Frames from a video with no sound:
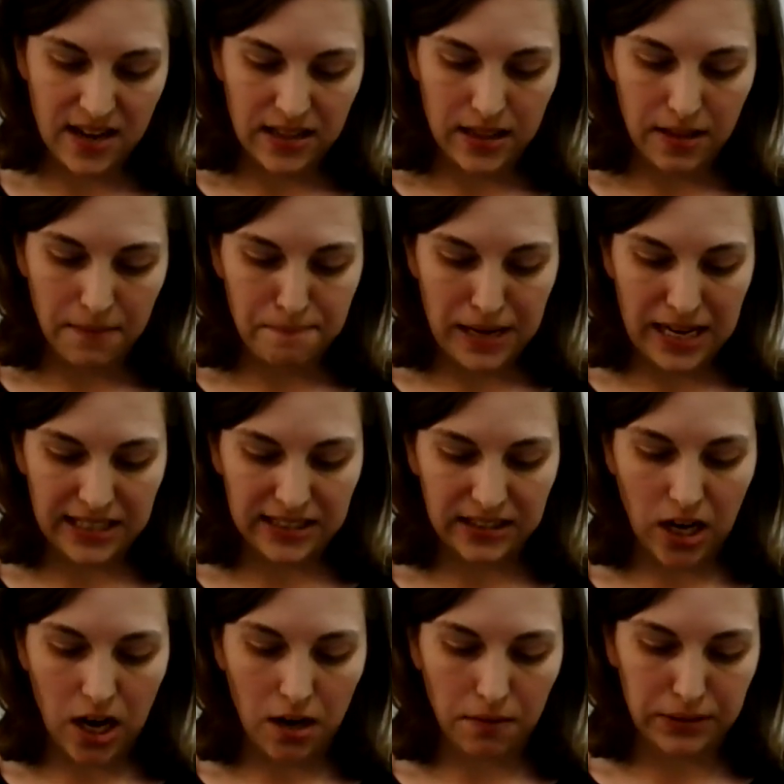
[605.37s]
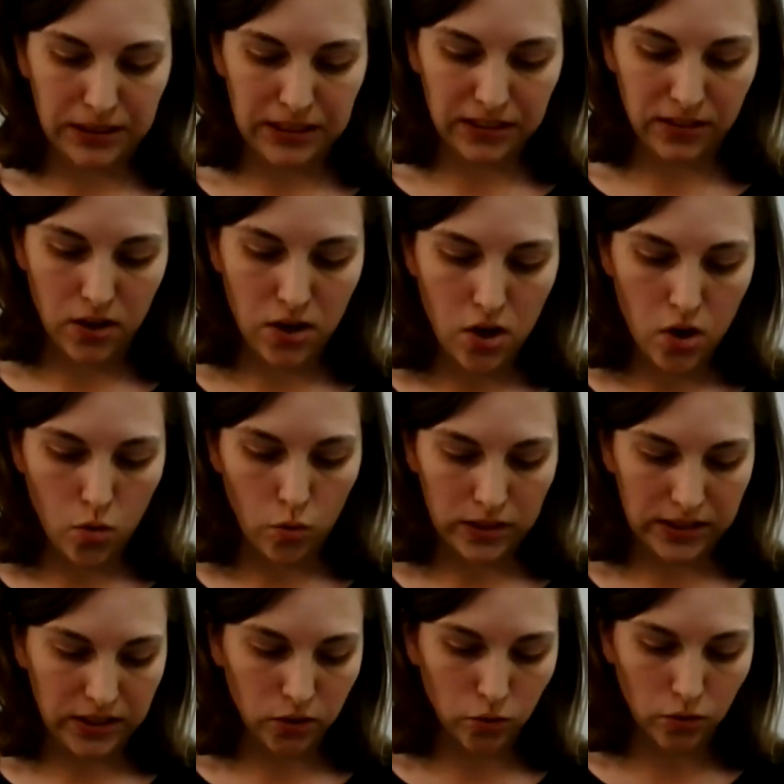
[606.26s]
the best option
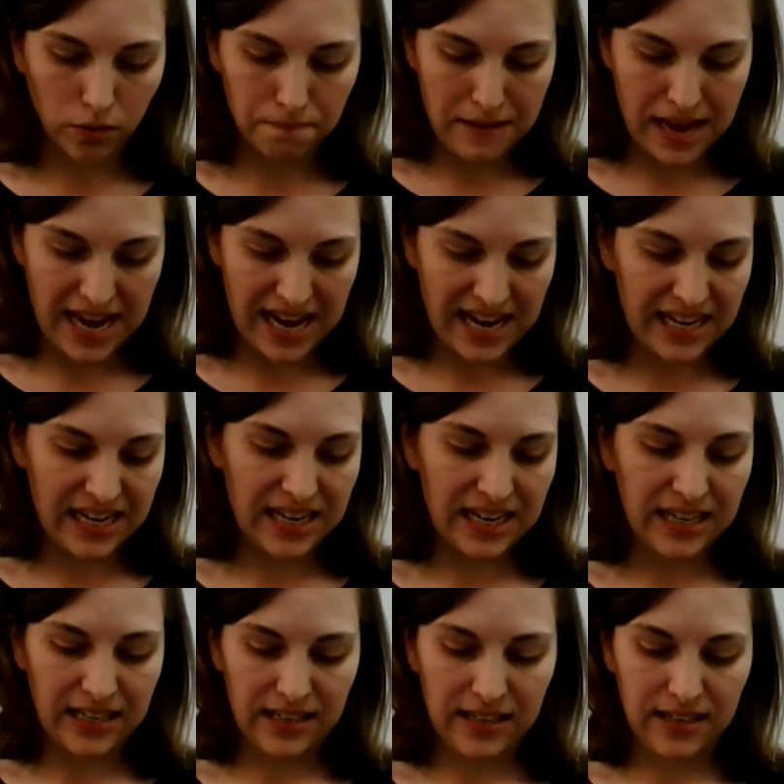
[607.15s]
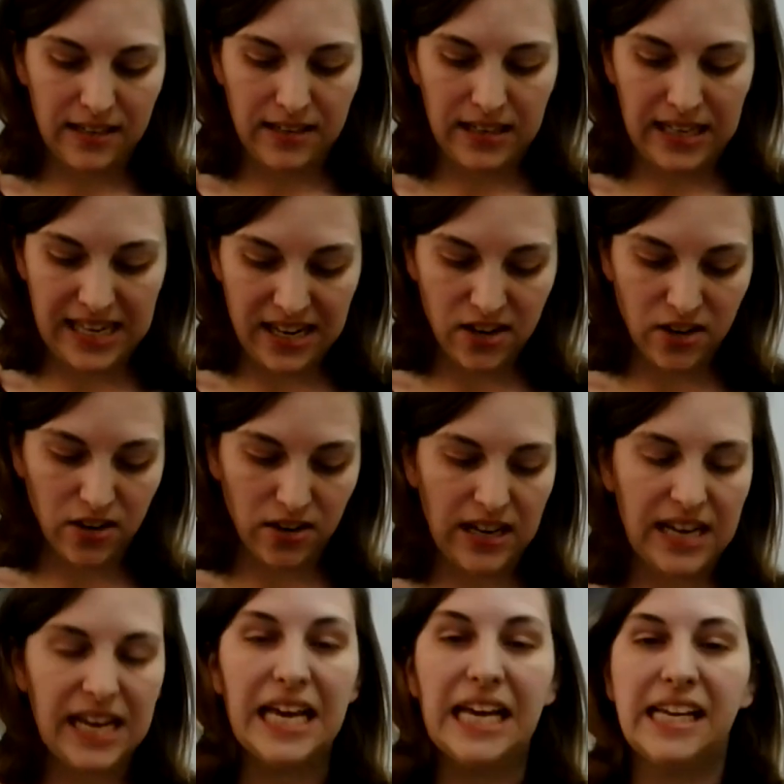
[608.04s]
was to remain
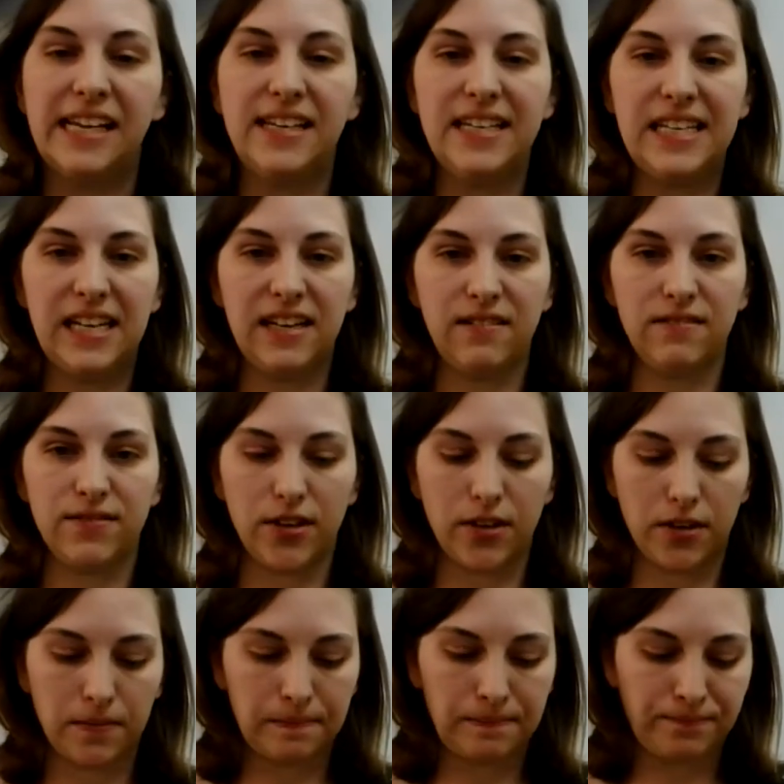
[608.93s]
here in Denver.